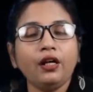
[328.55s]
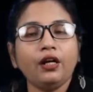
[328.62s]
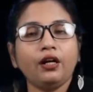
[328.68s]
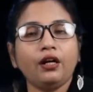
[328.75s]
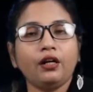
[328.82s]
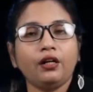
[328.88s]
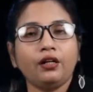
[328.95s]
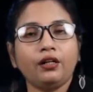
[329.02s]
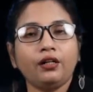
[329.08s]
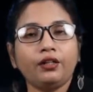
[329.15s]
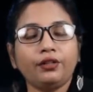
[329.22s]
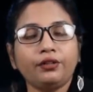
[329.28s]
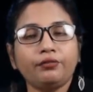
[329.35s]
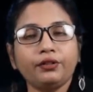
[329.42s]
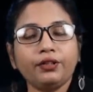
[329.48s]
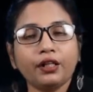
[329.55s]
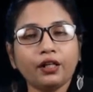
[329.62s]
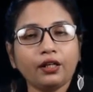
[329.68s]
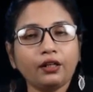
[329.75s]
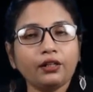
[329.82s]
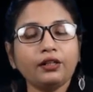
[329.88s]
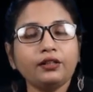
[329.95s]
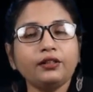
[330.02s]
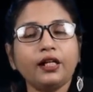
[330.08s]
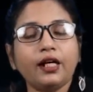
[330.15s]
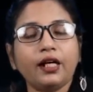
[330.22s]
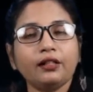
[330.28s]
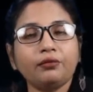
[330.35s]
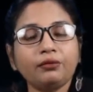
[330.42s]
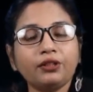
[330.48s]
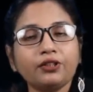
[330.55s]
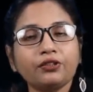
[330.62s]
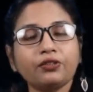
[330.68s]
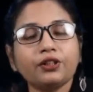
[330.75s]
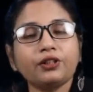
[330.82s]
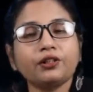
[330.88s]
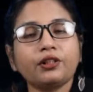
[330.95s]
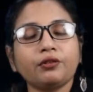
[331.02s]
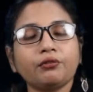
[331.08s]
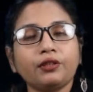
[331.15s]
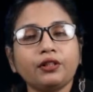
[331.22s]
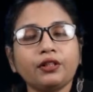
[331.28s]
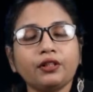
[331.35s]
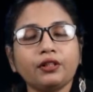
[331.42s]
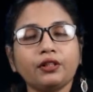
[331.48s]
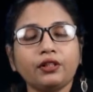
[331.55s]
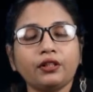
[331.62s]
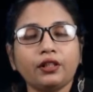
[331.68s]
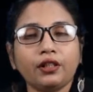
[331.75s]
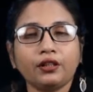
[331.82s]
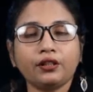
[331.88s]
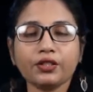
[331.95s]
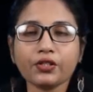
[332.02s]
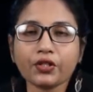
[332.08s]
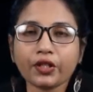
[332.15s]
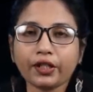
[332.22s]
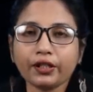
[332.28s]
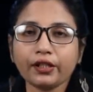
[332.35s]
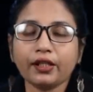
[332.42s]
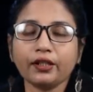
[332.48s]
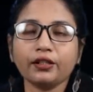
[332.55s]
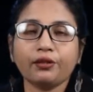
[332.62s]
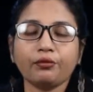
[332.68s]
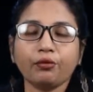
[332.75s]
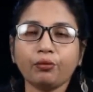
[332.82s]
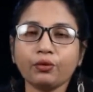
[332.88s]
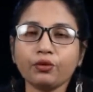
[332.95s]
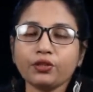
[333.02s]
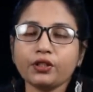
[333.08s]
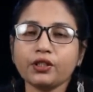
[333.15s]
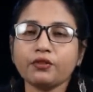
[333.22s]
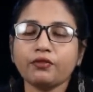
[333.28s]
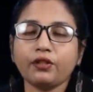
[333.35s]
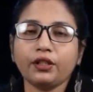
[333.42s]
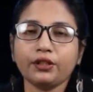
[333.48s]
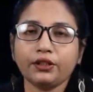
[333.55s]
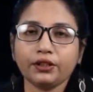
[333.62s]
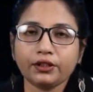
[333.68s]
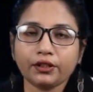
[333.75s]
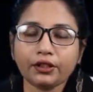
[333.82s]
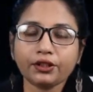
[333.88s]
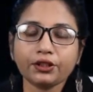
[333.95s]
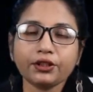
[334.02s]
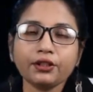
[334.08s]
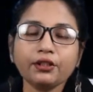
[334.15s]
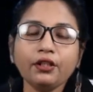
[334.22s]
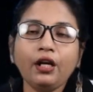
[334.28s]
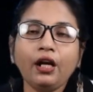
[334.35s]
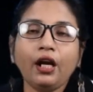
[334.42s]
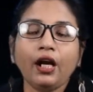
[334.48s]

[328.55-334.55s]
regarding the administration of the state and the proposals for legislation,